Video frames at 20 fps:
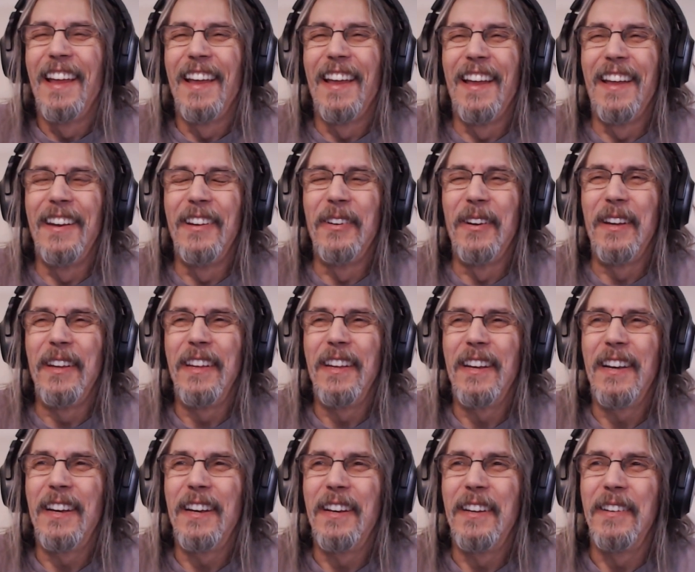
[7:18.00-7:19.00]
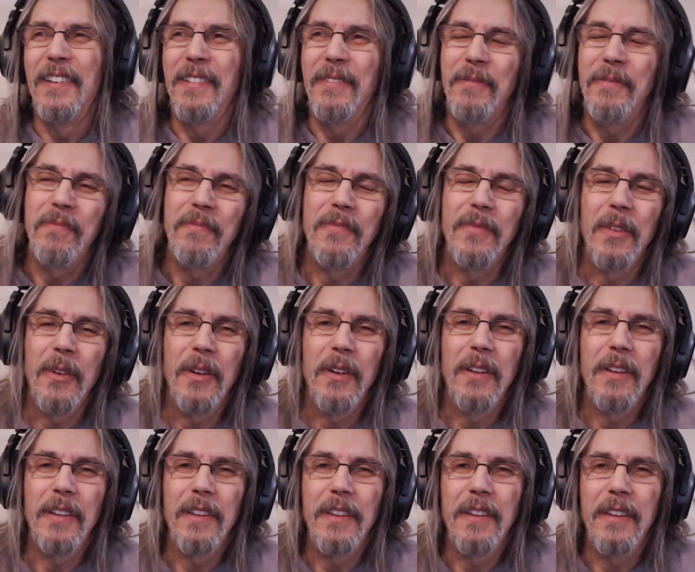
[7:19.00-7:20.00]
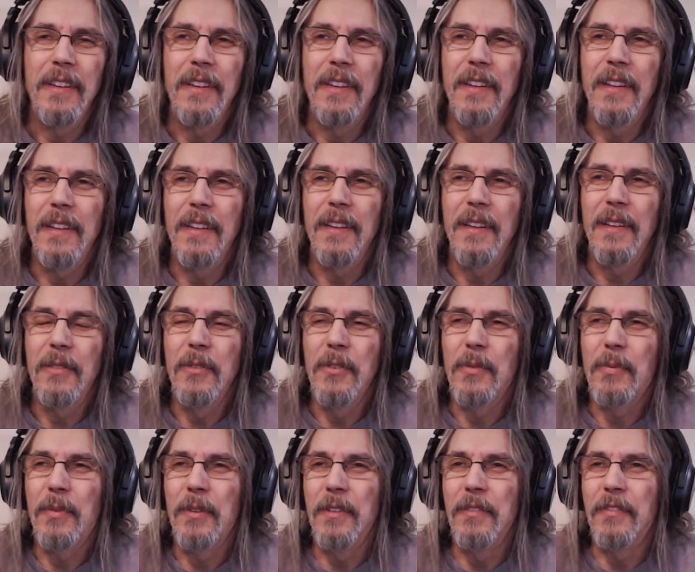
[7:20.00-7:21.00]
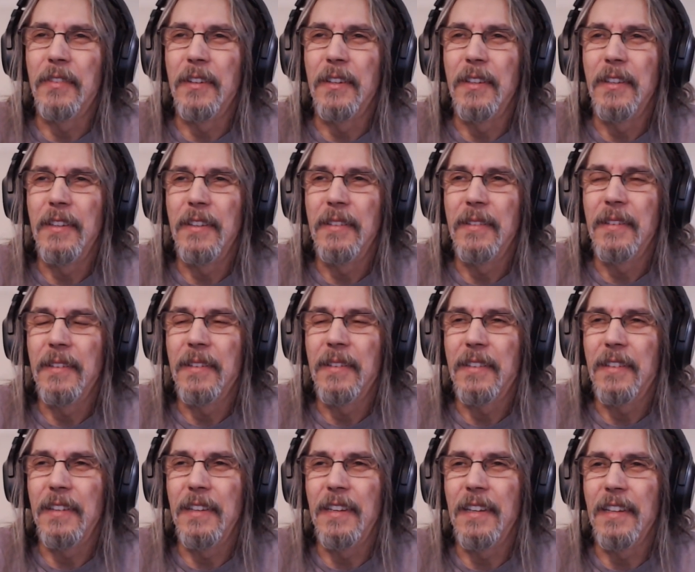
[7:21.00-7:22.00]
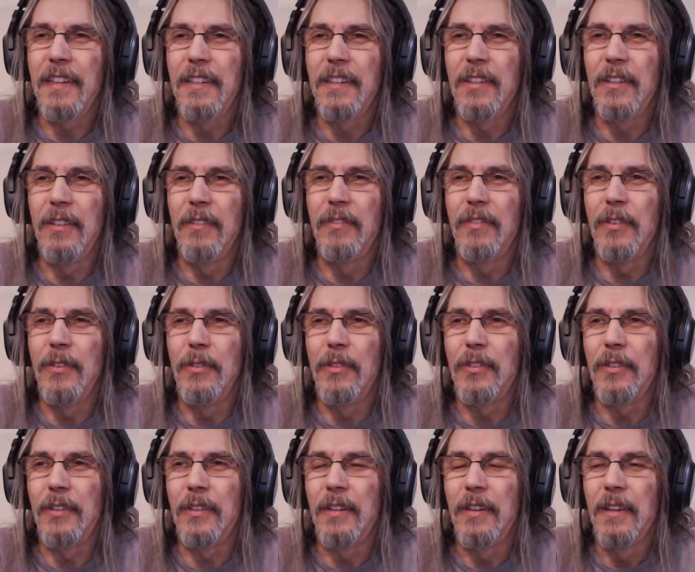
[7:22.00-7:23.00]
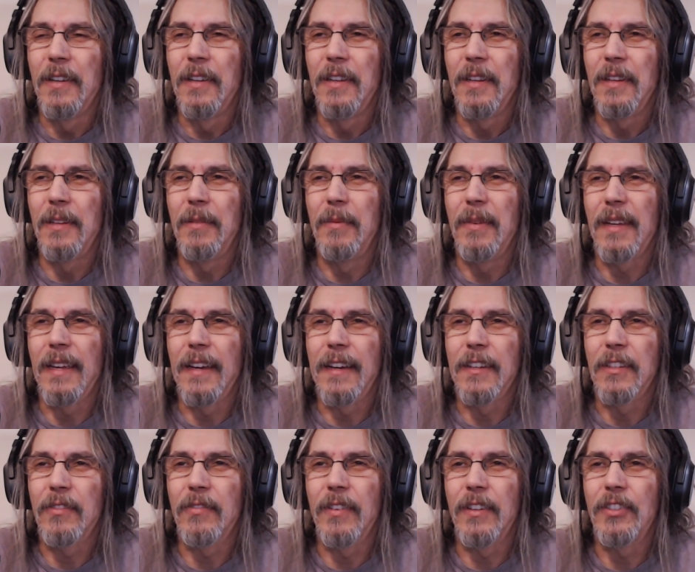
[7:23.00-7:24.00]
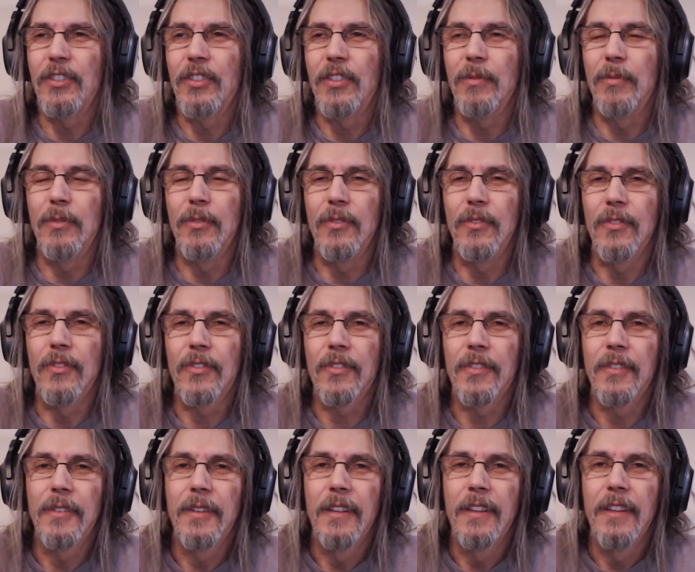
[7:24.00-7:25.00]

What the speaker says: anyway, that was pretty funny. Seeing into the future. The big ass vegetables.